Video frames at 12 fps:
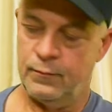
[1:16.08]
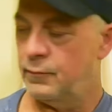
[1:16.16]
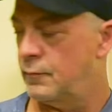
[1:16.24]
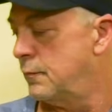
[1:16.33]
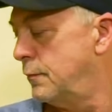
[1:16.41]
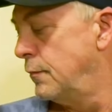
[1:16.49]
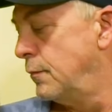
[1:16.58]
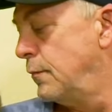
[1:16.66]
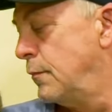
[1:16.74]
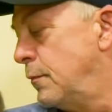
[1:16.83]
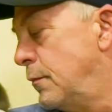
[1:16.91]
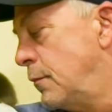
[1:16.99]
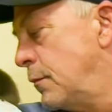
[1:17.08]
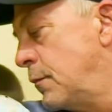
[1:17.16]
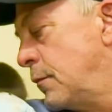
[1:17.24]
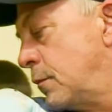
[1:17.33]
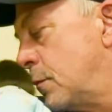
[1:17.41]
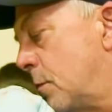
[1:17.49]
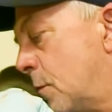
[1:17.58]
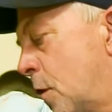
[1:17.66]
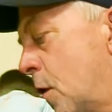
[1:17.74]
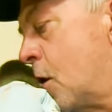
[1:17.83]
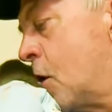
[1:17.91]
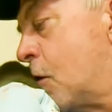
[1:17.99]
because we're going to be
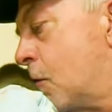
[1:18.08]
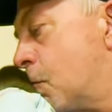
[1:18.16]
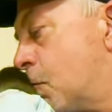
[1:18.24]
posting